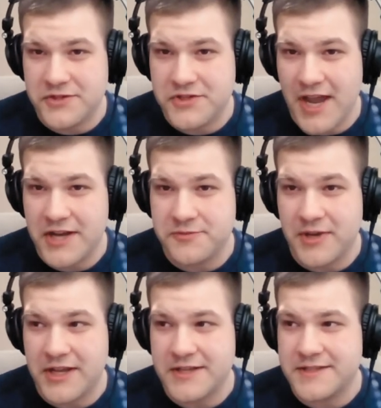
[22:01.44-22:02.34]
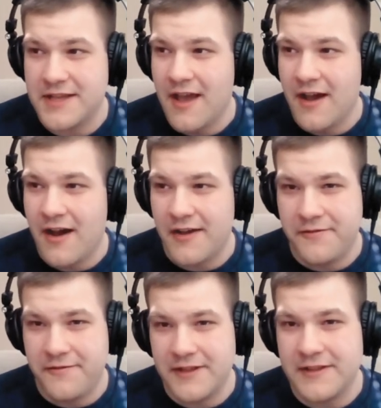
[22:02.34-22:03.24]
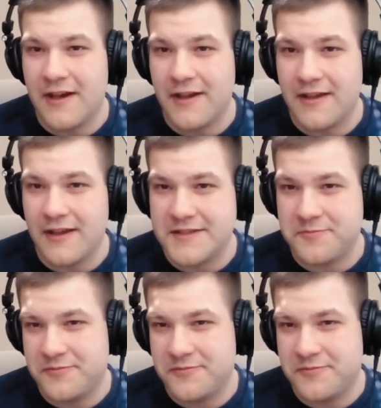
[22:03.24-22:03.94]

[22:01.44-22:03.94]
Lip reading: change, because I feel like